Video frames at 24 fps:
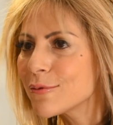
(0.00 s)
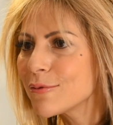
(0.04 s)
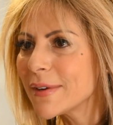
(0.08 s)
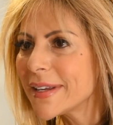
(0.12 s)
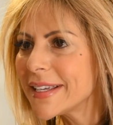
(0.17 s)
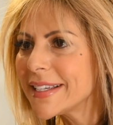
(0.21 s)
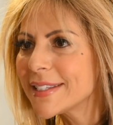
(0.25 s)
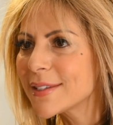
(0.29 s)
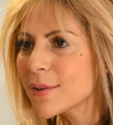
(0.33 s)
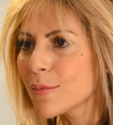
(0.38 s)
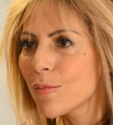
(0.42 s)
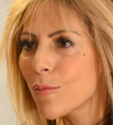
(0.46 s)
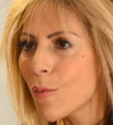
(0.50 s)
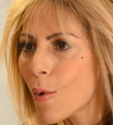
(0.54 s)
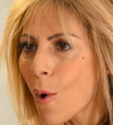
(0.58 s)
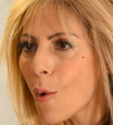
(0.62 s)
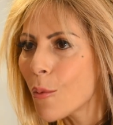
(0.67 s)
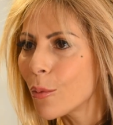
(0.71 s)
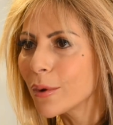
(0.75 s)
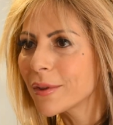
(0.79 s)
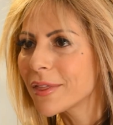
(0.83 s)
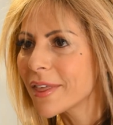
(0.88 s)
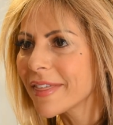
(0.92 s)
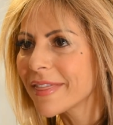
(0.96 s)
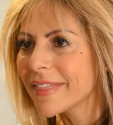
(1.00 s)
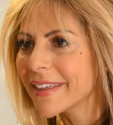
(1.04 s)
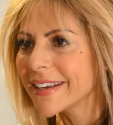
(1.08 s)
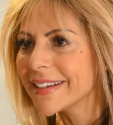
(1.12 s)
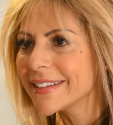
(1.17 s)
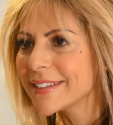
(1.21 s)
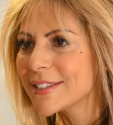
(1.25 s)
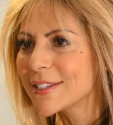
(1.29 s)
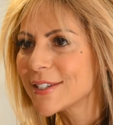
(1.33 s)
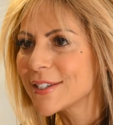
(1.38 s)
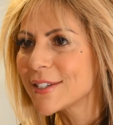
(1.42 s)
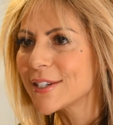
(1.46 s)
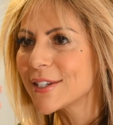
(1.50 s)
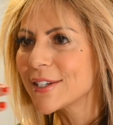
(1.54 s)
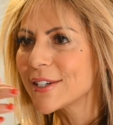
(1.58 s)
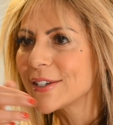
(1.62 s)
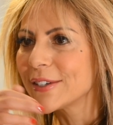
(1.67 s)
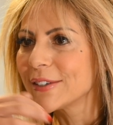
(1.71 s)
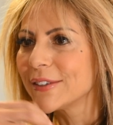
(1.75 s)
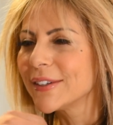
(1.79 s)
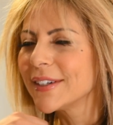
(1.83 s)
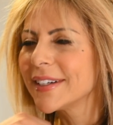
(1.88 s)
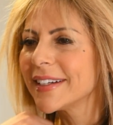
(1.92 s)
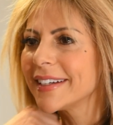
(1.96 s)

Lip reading: the reason? What were the things to do?